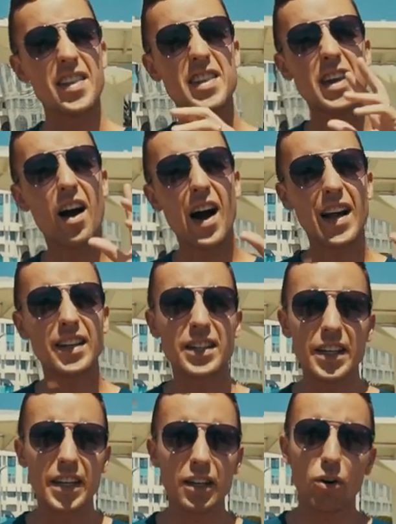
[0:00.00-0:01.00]
the
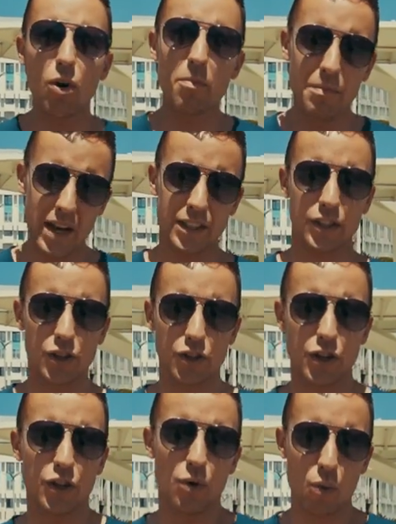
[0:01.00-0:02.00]
idea or message
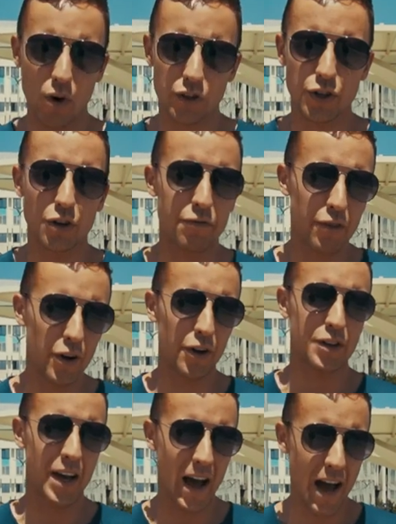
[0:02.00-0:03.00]
that you want your photo
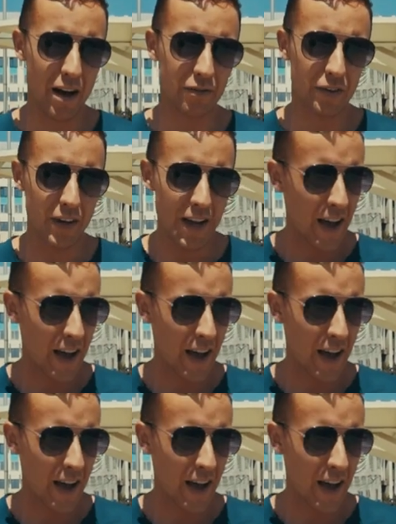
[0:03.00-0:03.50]
to have,